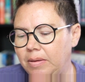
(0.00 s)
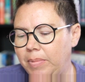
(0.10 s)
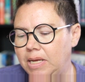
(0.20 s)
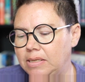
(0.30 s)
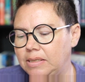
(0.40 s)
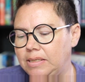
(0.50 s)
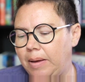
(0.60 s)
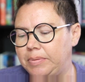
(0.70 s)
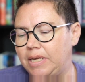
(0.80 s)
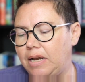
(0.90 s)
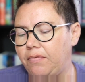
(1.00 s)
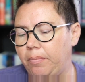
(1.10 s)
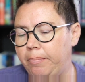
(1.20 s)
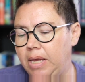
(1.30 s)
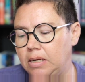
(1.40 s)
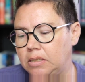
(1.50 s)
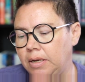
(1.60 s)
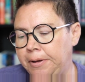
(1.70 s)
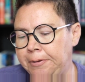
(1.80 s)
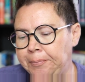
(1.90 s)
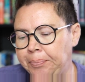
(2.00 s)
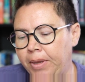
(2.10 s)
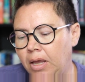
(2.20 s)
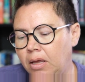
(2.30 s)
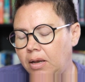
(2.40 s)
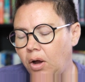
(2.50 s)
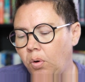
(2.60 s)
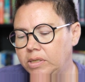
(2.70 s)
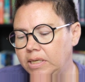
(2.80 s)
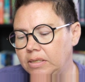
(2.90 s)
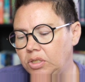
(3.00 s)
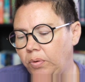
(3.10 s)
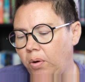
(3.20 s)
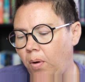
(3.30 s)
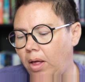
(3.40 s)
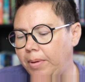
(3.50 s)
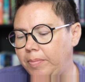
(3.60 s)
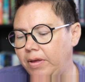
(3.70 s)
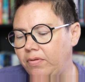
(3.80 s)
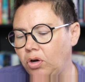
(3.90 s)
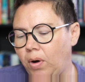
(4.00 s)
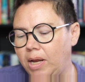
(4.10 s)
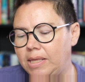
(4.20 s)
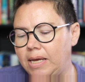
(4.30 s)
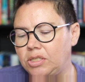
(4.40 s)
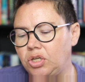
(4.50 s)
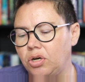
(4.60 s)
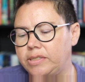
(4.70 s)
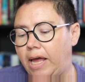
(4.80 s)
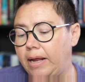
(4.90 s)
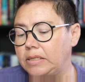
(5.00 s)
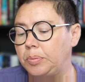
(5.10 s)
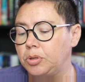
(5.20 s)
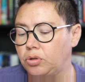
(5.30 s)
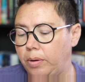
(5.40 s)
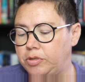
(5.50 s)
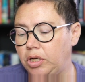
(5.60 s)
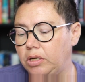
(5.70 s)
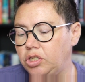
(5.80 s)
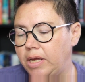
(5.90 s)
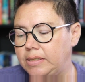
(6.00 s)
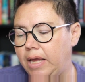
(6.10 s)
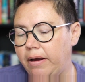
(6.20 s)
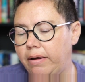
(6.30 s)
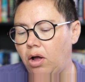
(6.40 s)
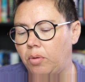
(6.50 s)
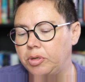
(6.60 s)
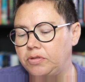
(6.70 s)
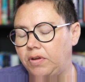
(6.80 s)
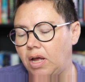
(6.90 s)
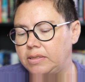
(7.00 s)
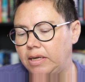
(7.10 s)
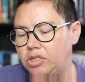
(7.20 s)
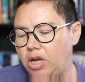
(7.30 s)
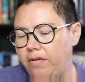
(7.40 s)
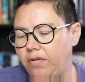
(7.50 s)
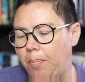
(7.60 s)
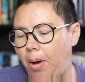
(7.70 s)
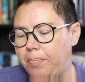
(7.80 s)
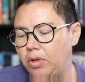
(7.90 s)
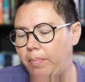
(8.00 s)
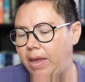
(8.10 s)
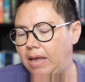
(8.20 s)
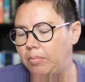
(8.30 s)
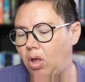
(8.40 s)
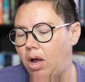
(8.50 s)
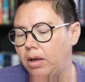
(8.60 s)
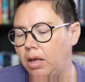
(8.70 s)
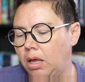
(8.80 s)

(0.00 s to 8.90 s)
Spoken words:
the media's attempts, they never meet. Now Quincy is doing well, maybe even great, thanks to her Xanax prescription. She has a caring, almost fiancé, Jeff, a popular baking blog.